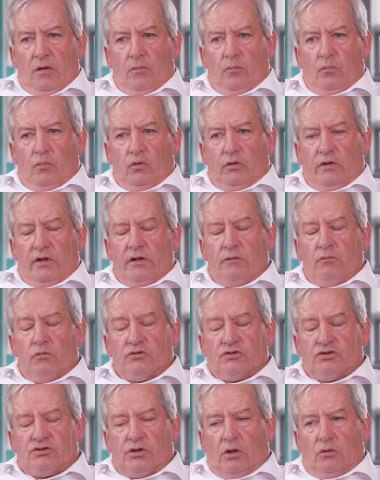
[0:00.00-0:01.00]
but he
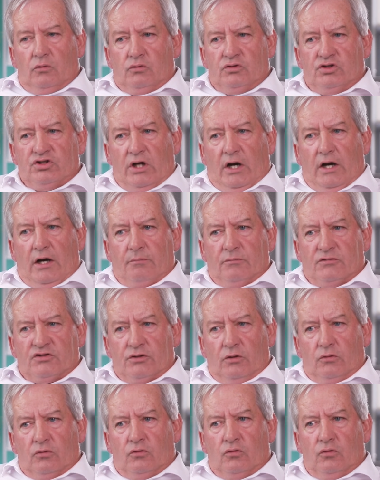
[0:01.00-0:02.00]
was so sharp and
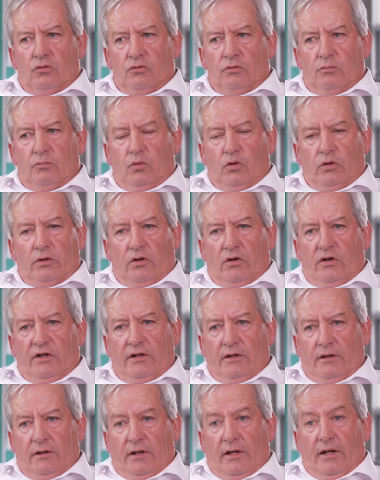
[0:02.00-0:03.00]
so good. But
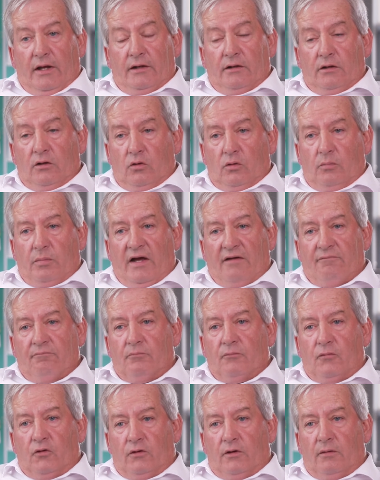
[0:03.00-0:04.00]
I ended up
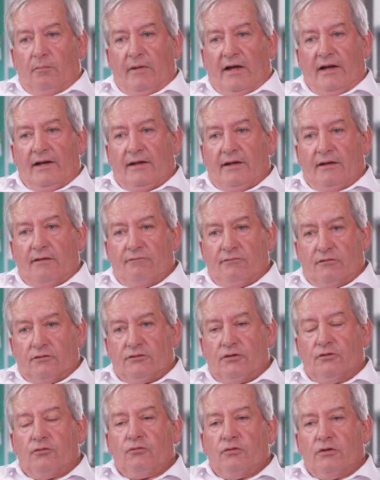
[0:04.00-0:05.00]
having Brother Malachy for 2